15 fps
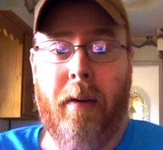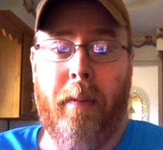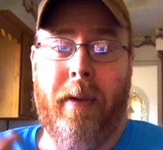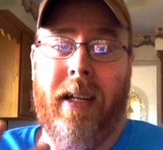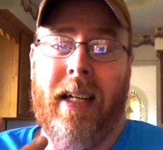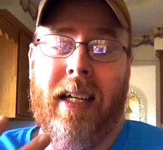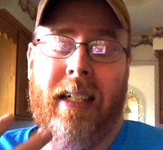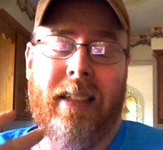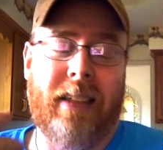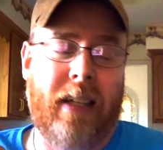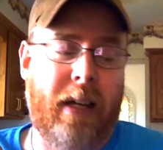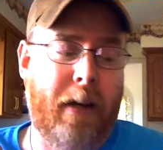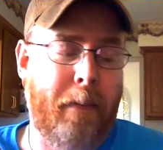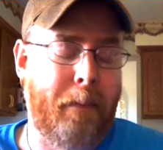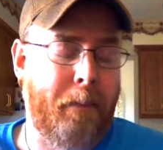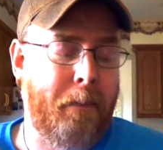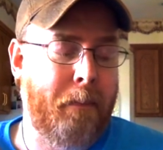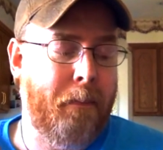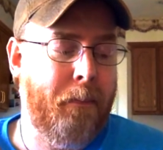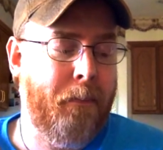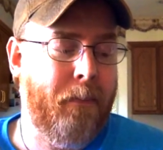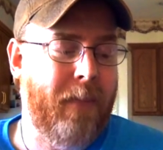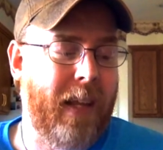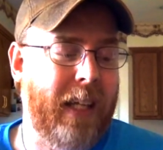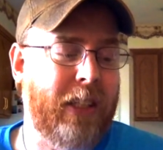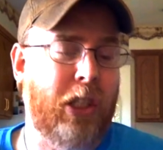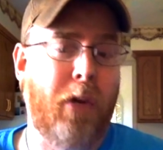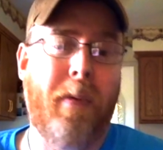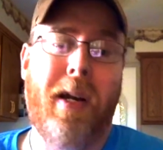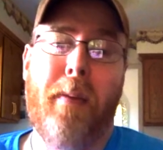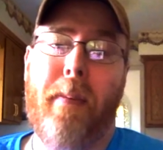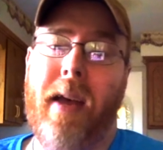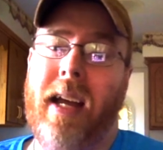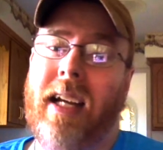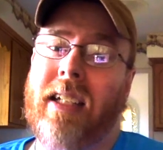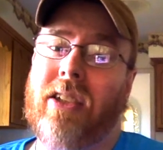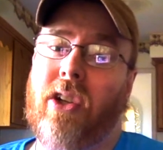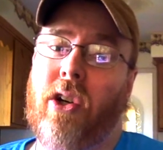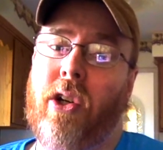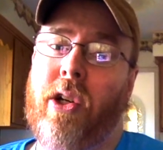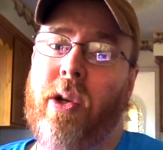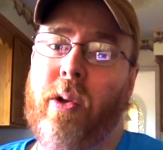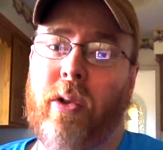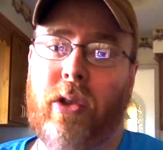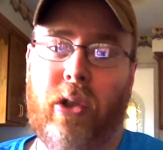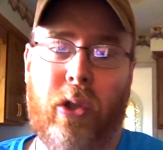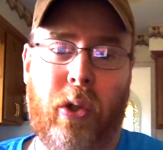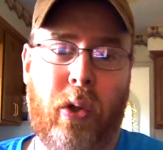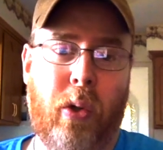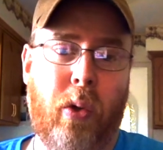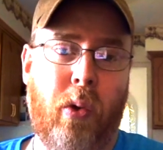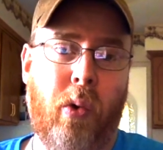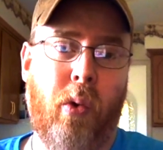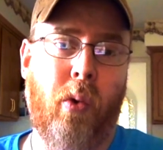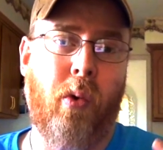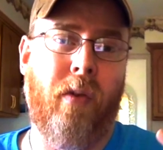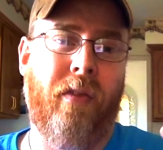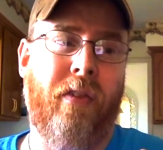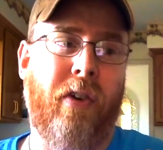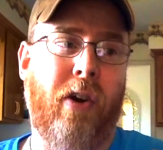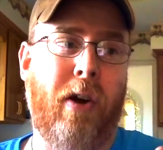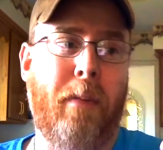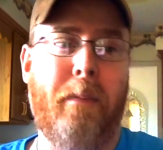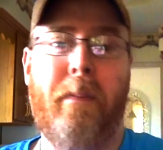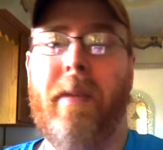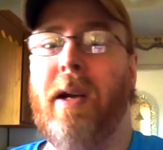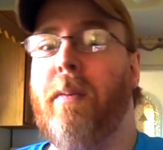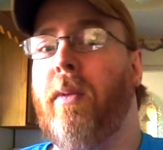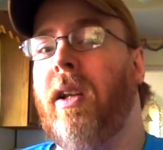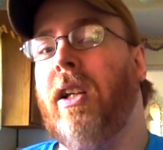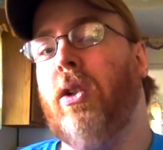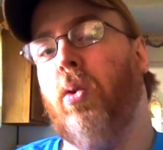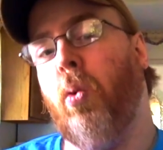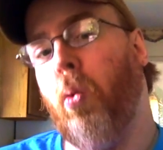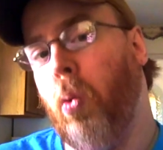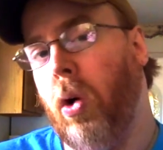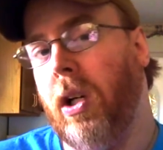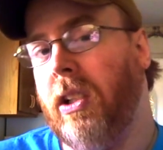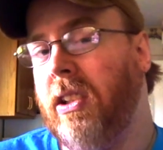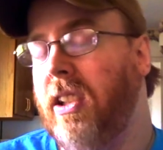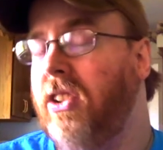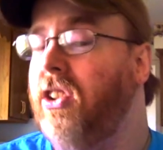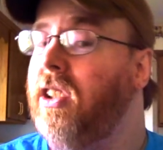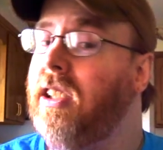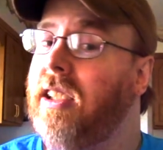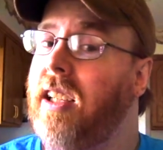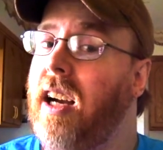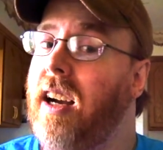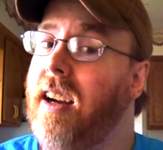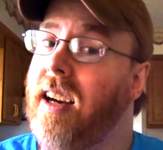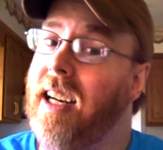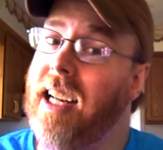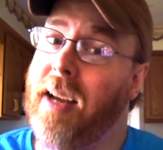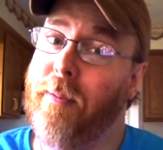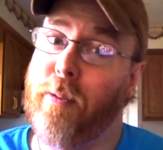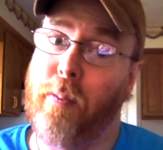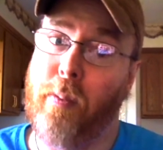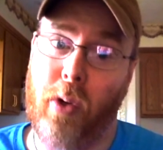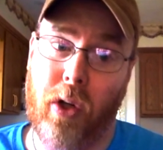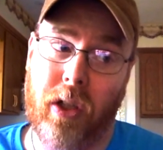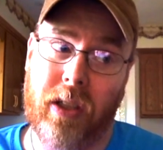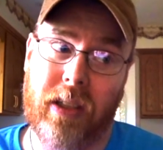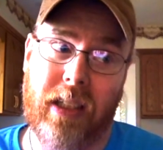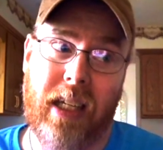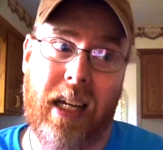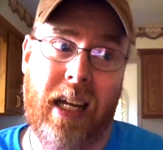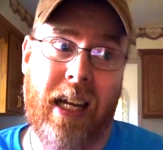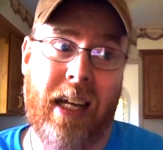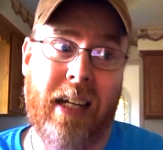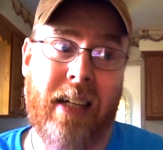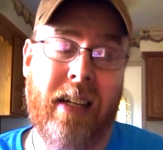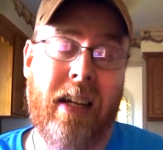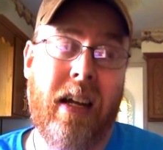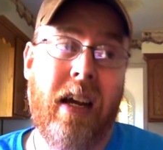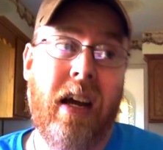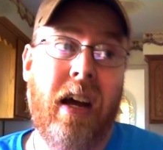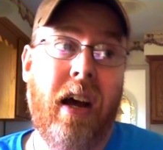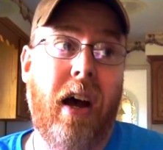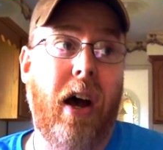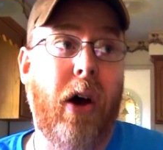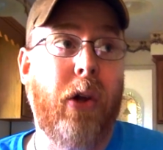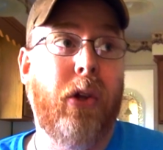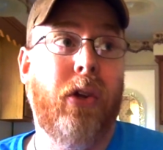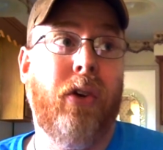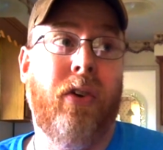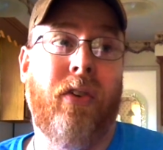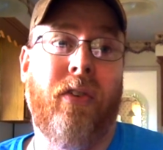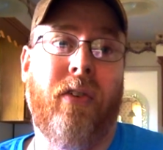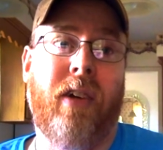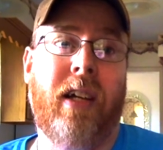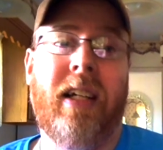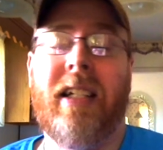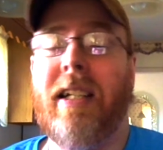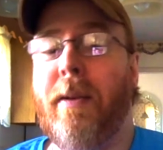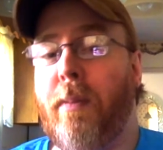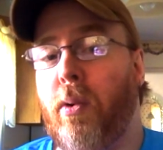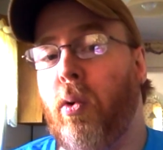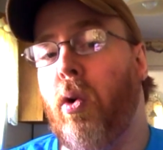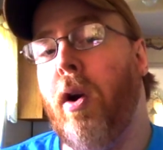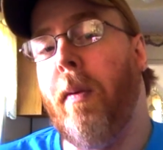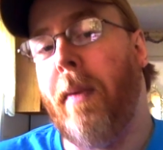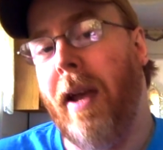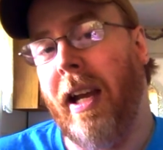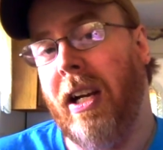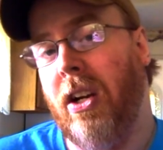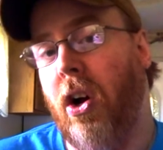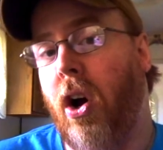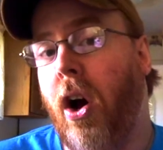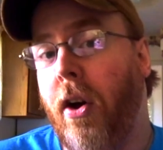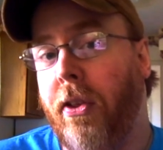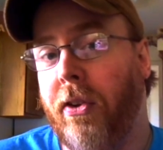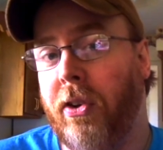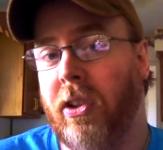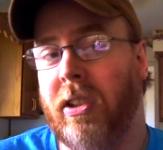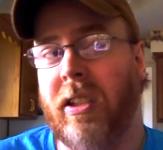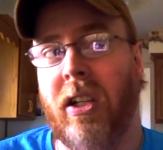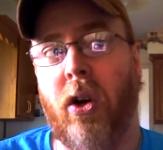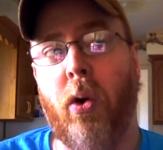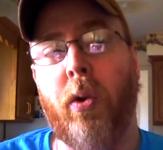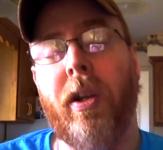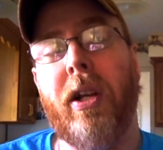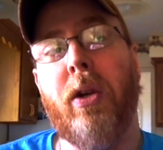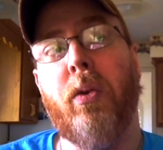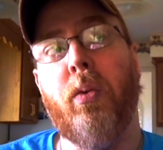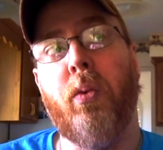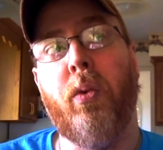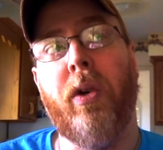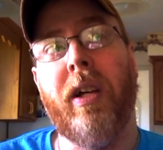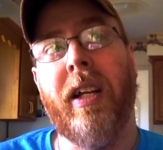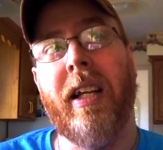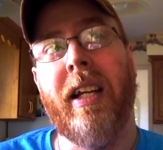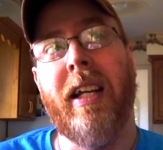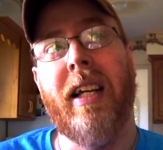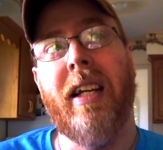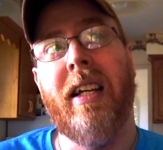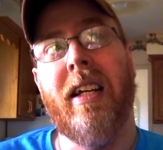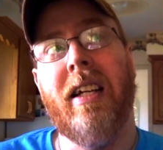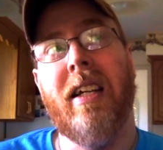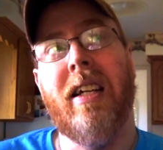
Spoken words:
because so many pagans are used to very minimalist works, such as Scott Cunningham's books and other contemporary pagan authors, that only really